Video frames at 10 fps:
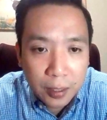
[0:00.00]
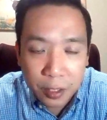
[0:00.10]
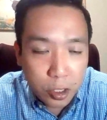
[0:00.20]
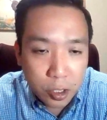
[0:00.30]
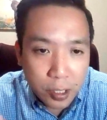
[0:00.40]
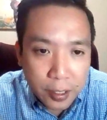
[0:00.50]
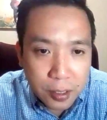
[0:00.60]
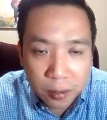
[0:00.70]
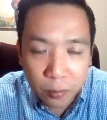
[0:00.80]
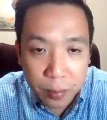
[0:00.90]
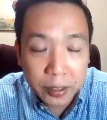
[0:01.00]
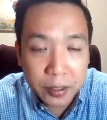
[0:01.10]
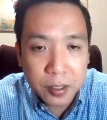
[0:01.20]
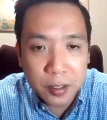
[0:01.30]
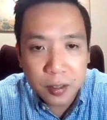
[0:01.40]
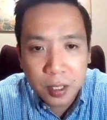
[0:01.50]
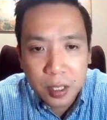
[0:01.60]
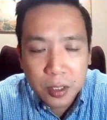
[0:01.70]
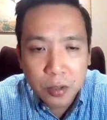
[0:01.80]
digitizing remittances.